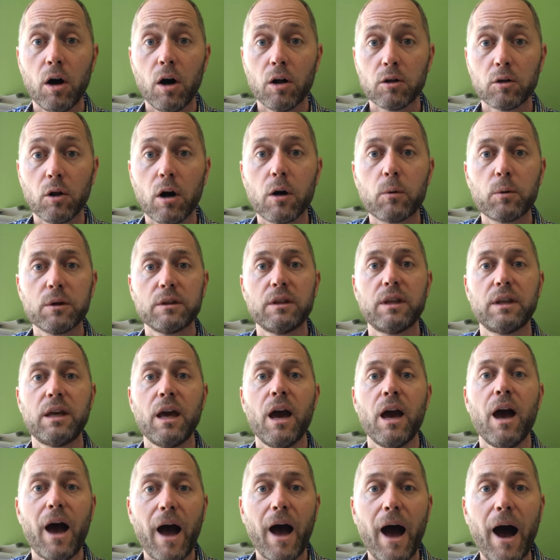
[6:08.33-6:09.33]
along with
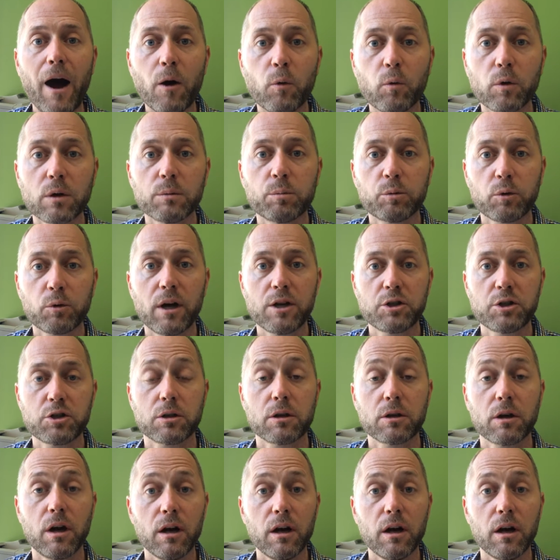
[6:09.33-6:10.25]
the outward pressure